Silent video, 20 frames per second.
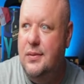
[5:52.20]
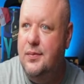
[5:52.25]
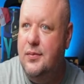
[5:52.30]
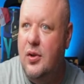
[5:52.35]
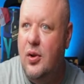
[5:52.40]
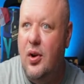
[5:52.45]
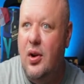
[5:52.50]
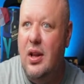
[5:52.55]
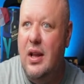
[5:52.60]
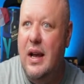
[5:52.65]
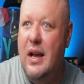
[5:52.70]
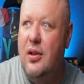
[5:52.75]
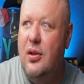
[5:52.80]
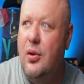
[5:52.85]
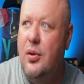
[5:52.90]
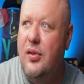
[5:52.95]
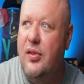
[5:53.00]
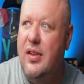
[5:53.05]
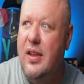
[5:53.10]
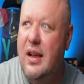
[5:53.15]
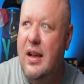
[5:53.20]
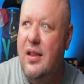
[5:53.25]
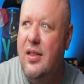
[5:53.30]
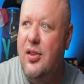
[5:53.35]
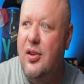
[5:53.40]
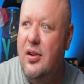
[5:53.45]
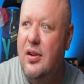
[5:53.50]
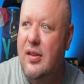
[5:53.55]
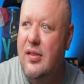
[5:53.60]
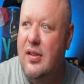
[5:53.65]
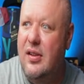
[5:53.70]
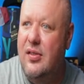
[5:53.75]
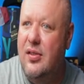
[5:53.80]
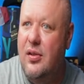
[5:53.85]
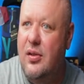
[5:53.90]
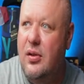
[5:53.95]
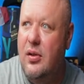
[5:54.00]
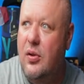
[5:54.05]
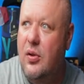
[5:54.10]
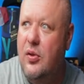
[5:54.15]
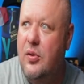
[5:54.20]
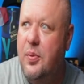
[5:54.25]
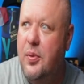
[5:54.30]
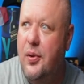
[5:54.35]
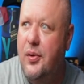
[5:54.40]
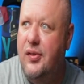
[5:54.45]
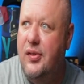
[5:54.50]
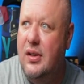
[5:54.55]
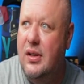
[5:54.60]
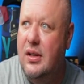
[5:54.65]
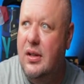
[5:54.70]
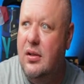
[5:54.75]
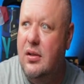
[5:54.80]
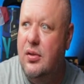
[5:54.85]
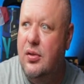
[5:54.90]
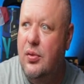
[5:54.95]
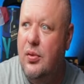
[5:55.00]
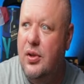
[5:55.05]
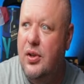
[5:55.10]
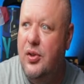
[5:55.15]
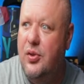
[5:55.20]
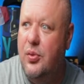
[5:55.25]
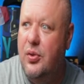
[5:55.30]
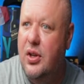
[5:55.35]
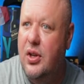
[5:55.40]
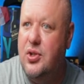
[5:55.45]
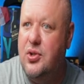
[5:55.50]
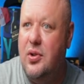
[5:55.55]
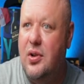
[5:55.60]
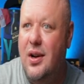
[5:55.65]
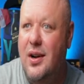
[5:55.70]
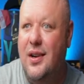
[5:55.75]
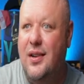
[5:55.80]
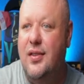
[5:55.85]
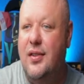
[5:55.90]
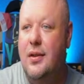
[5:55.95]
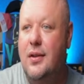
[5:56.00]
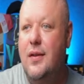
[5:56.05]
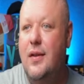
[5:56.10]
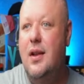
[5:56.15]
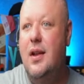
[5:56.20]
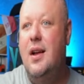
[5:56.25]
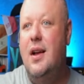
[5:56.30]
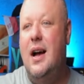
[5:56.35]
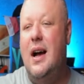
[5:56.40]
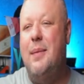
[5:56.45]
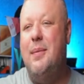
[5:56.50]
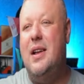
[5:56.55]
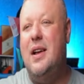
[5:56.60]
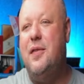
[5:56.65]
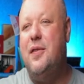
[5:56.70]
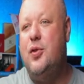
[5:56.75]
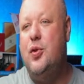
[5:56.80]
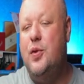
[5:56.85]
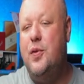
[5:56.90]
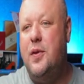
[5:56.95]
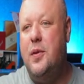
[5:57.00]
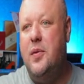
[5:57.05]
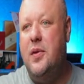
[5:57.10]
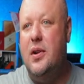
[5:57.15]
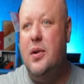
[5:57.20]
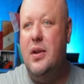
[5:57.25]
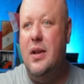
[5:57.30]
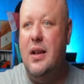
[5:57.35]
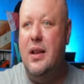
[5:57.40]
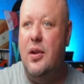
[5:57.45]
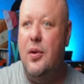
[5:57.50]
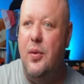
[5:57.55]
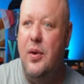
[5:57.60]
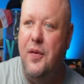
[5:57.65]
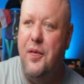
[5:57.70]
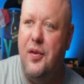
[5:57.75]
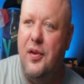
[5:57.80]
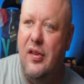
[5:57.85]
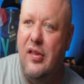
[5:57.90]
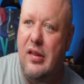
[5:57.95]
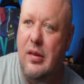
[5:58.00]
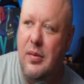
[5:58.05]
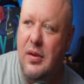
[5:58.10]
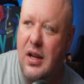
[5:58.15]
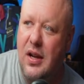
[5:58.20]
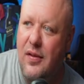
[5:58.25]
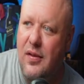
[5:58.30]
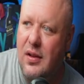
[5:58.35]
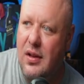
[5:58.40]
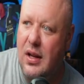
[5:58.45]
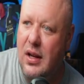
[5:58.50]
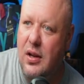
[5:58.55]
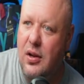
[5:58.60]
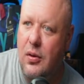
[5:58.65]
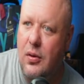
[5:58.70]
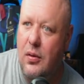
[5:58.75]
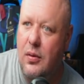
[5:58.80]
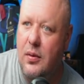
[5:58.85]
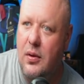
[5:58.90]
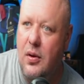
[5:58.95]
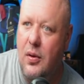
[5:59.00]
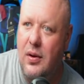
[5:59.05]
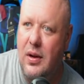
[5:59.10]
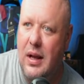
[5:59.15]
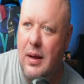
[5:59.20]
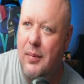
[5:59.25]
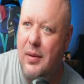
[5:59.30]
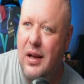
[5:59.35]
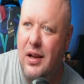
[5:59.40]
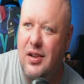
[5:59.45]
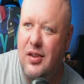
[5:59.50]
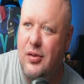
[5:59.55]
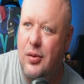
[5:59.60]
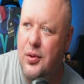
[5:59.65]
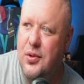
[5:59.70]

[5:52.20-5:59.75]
Orlando's saying 3,600 loads posted, 220 trucks. I'm not too familiar with like the reefers to be given like going on, but I just don't